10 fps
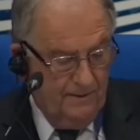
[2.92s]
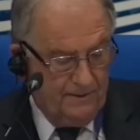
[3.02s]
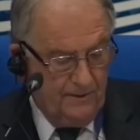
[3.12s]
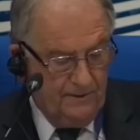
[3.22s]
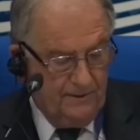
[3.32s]

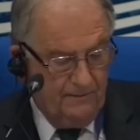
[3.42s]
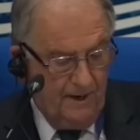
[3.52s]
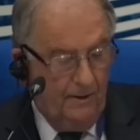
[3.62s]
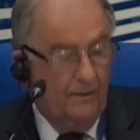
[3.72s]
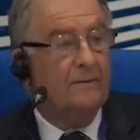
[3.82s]
Mr.
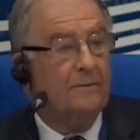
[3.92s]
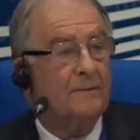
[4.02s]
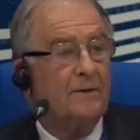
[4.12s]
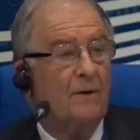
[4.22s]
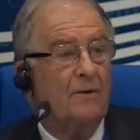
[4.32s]
Goncharenko.
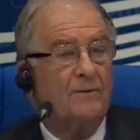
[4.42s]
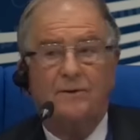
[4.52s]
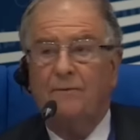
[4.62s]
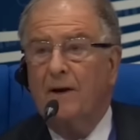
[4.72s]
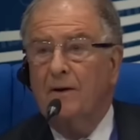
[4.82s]
Mr.
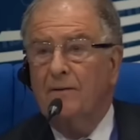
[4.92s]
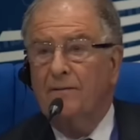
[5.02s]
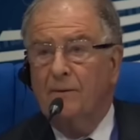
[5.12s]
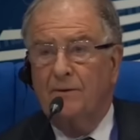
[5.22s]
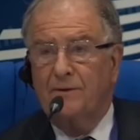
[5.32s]
Goncharenko,
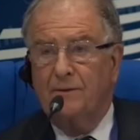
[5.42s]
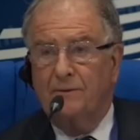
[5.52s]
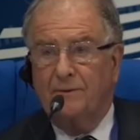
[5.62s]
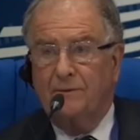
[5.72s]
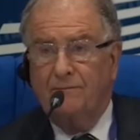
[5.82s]
the floor is
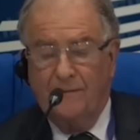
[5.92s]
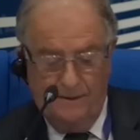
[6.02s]
yours.